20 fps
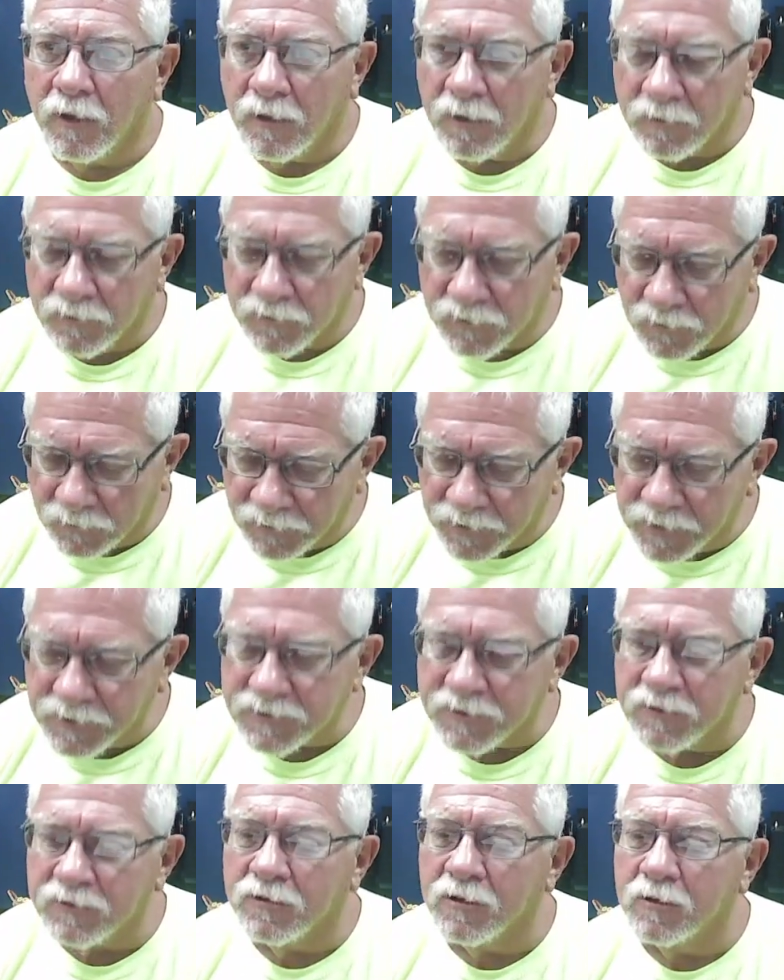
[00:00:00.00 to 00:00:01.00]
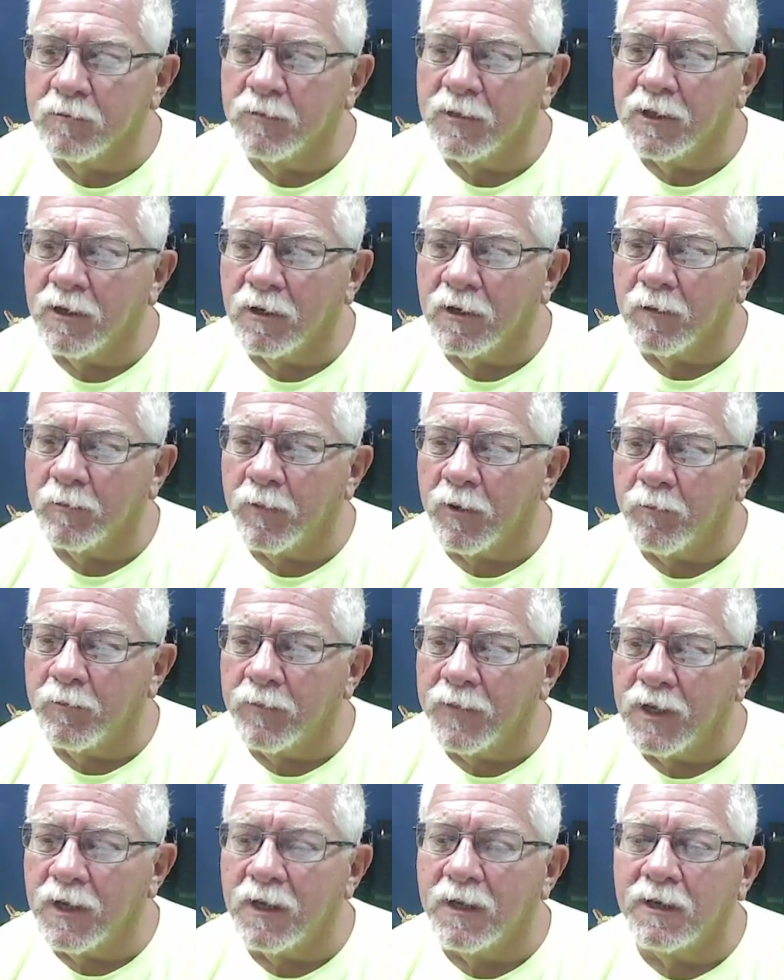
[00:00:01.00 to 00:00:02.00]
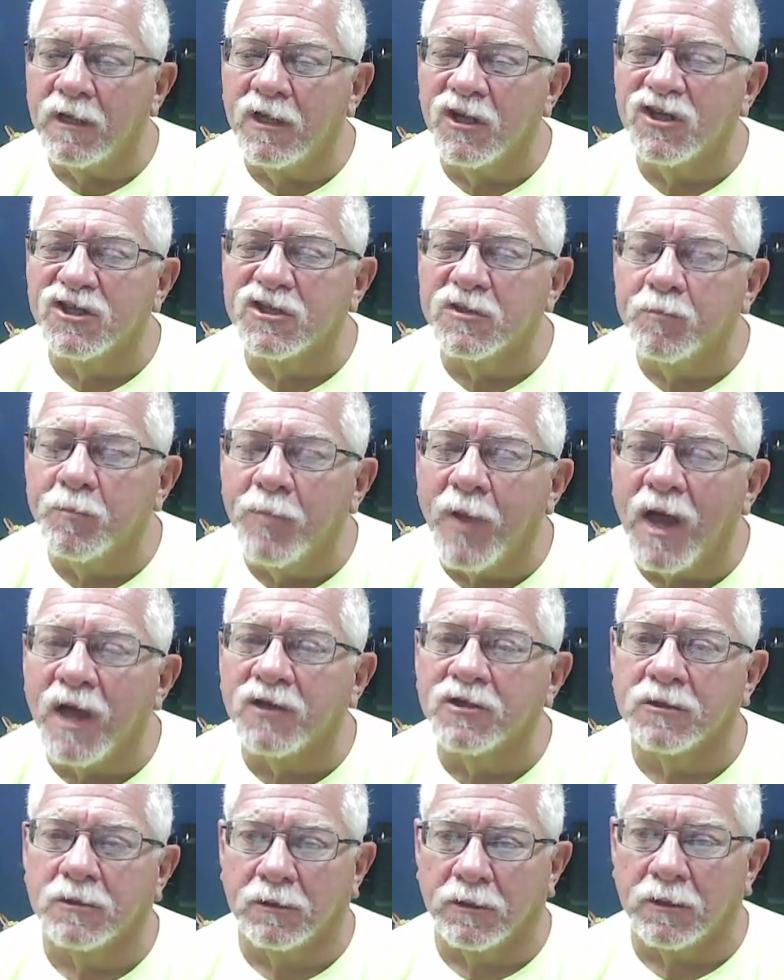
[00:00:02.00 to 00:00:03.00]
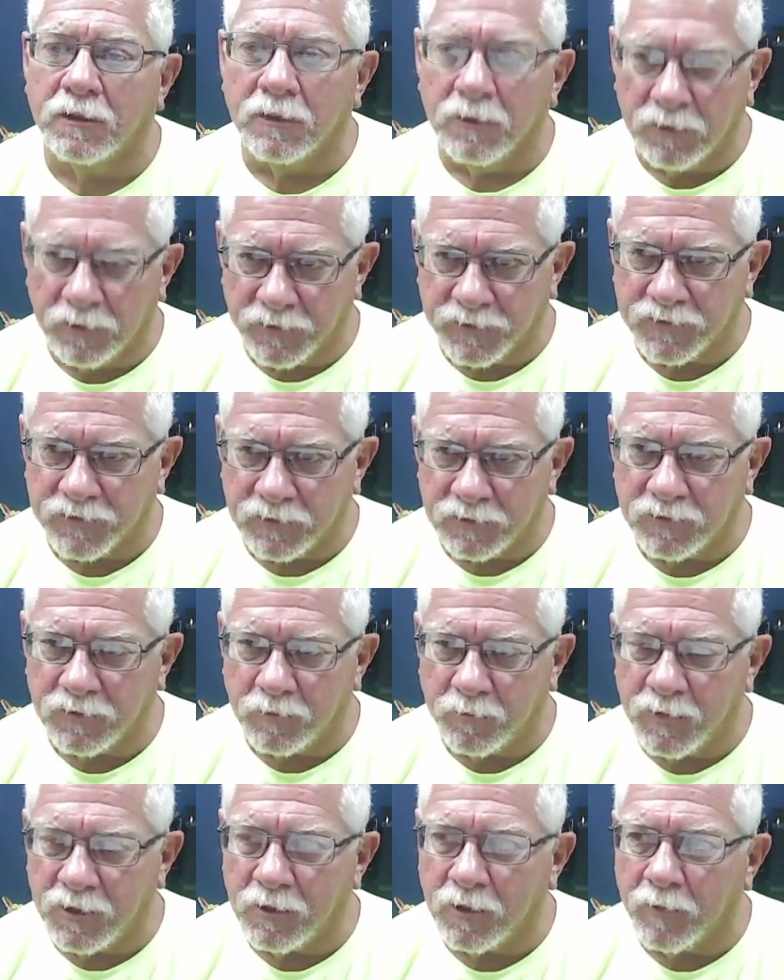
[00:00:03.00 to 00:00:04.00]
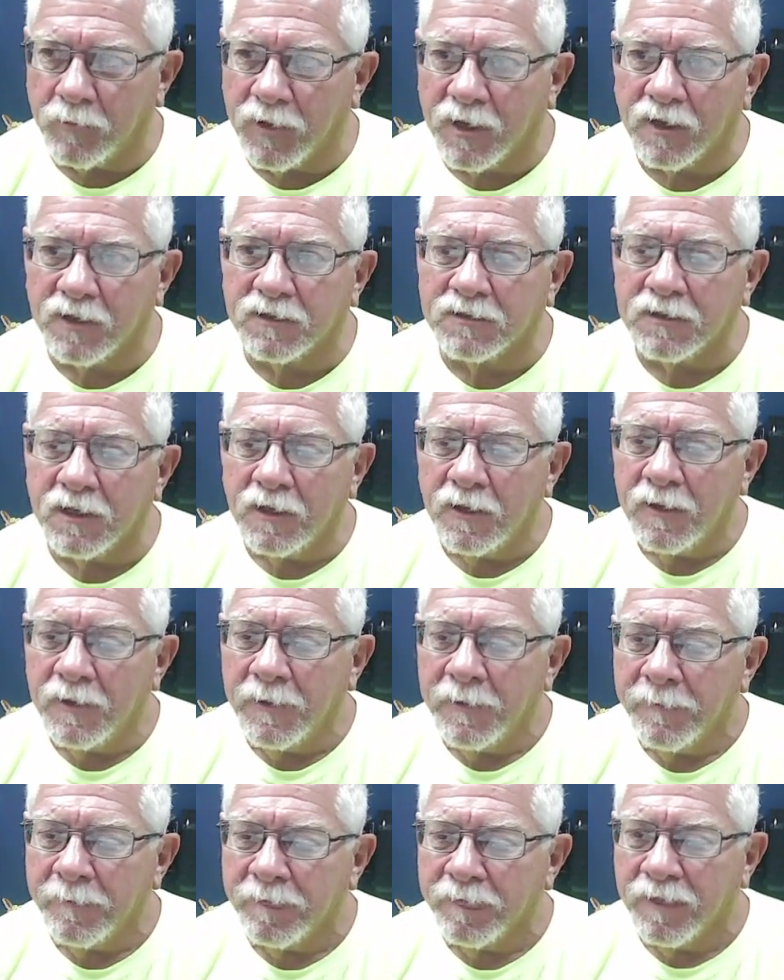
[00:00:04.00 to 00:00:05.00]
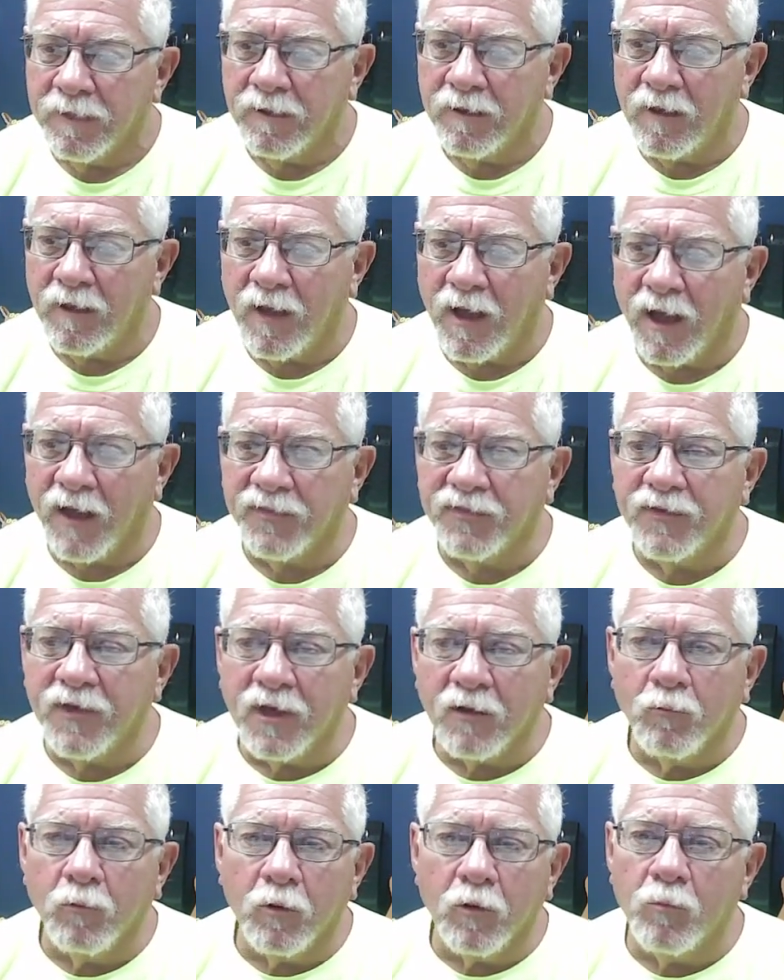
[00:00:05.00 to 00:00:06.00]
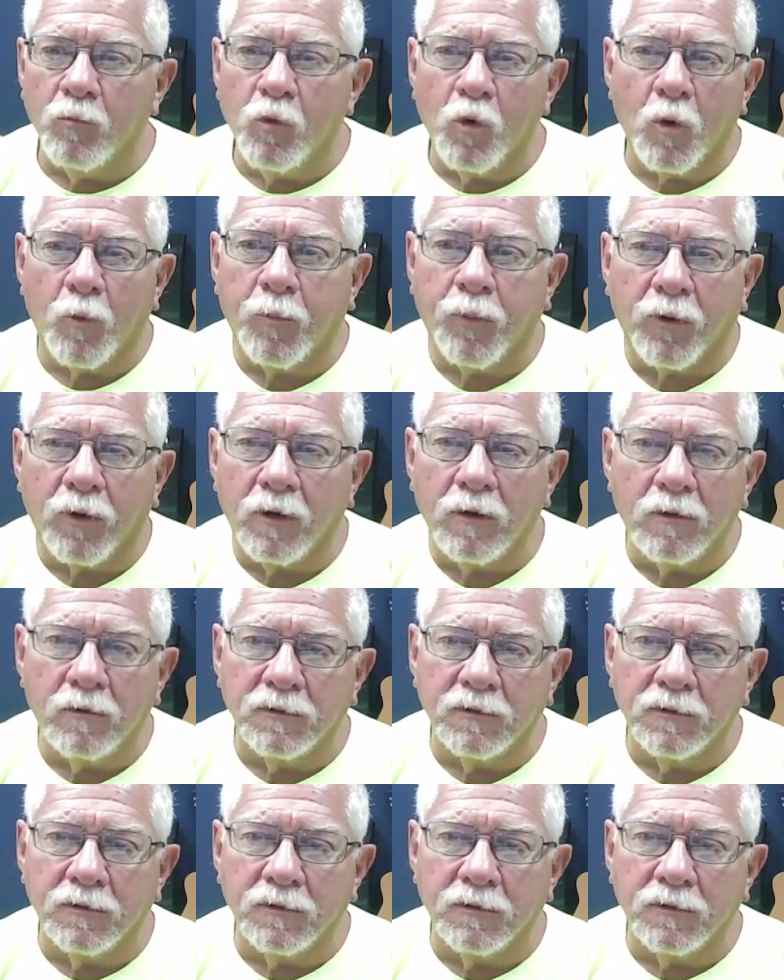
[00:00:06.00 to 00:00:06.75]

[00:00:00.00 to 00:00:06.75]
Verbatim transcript: So listen to me here, but men especially listen to me here because I think we're more prone